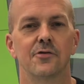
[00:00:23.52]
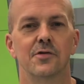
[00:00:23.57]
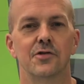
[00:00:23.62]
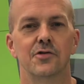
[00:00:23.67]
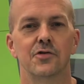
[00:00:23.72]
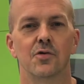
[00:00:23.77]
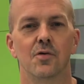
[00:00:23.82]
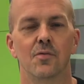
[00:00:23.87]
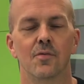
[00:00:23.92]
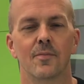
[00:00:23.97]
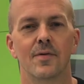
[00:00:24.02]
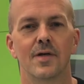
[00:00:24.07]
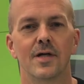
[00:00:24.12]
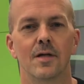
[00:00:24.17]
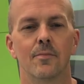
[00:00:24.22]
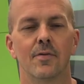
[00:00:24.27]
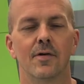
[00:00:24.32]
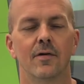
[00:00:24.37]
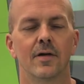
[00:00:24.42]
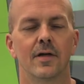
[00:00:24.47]
to ensure
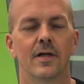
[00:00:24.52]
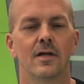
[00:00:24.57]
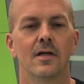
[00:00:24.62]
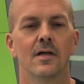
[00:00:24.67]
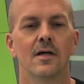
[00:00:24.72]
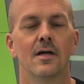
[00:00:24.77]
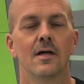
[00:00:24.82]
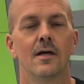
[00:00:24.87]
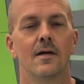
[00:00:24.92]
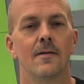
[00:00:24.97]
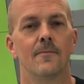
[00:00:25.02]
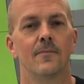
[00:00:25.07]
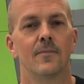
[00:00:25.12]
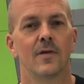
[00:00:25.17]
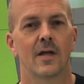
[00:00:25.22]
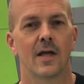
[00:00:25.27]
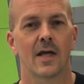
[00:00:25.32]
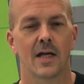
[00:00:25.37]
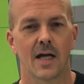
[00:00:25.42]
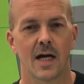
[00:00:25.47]
repeatability
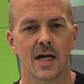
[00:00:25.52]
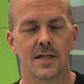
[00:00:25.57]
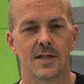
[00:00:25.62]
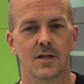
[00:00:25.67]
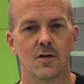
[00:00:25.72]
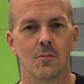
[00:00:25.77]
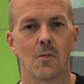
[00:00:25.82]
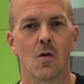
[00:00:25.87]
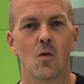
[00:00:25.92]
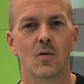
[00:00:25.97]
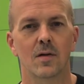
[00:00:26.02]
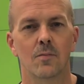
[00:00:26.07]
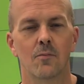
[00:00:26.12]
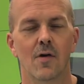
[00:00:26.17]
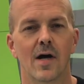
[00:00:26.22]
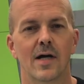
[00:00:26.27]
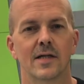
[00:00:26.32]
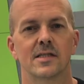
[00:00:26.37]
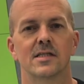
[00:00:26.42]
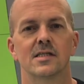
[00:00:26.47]
and ideal molding
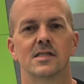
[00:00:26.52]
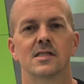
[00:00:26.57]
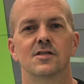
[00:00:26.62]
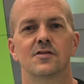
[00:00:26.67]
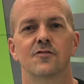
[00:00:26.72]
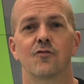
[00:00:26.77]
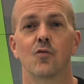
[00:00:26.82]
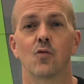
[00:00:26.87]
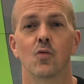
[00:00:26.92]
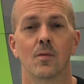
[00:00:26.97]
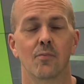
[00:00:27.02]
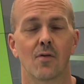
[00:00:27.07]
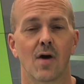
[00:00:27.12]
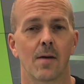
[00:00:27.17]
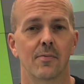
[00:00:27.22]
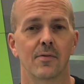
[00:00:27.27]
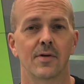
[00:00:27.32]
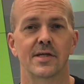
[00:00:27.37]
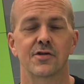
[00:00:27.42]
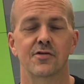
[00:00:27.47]
practices for
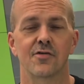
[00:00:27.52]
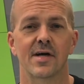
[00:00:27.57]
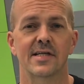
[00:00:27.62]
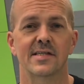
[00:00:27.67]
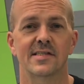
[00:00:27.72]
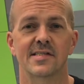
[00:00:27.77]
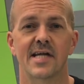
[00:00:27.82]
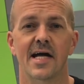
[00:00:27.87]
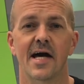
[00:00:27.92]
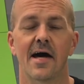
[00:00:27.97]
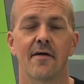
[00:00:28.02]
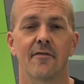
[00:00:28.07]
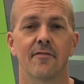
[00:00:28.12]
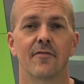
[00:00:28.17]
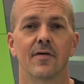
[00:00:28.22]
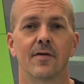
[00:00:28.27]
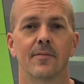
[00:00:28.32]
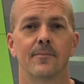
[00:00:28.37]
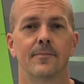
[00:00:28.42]
properly trained staff.